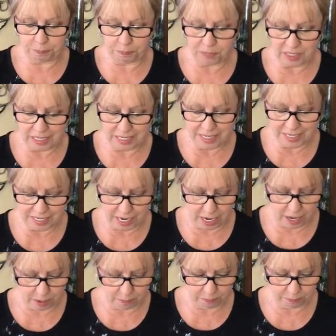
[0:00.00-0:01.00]
this
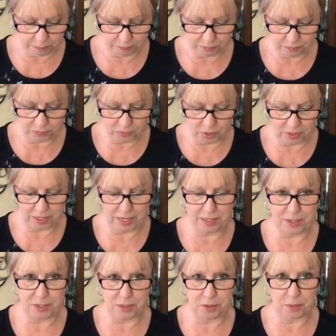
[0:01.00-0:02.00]
time we're
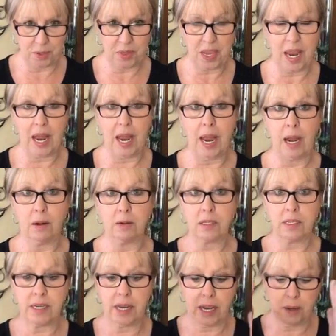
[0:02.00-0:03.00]
gonna do it with
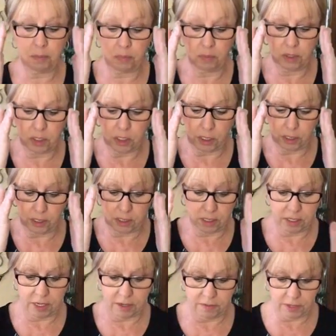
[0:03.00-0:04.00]
out tape, which
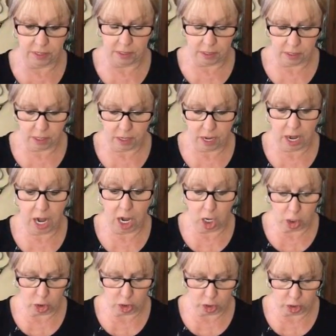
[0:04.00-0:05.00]
is even
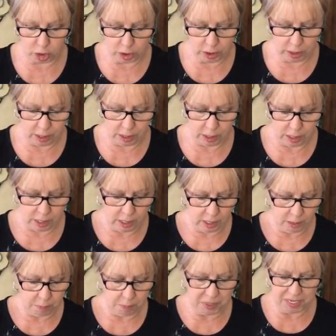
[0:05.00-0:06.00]
harder
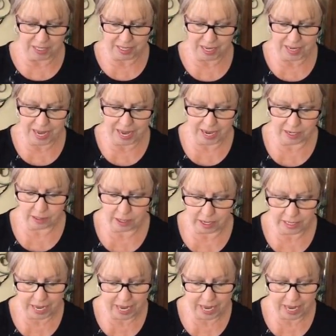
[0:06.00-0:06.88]
because I can't, I